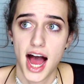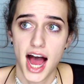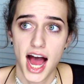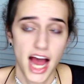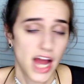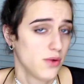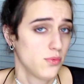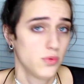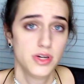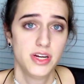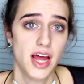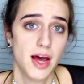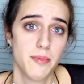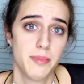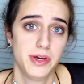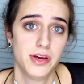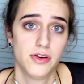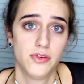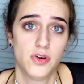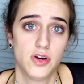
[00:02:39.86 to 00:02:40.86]
I would not
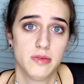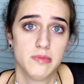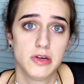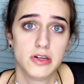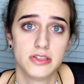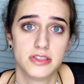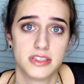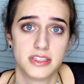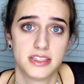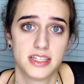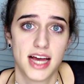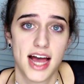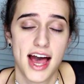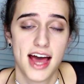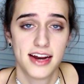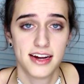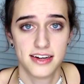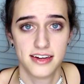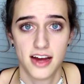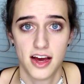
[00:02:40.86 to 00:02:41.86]
be on hormones
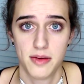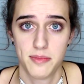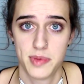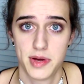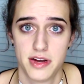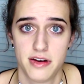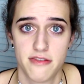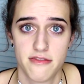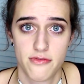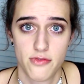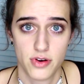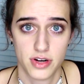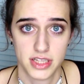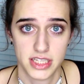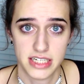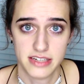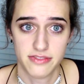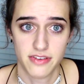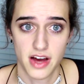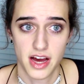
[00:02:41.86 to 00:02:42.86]
had it not been for
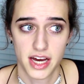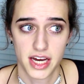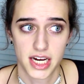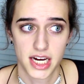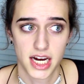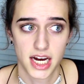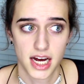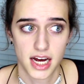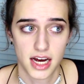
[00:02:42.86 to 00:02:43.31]
Levi.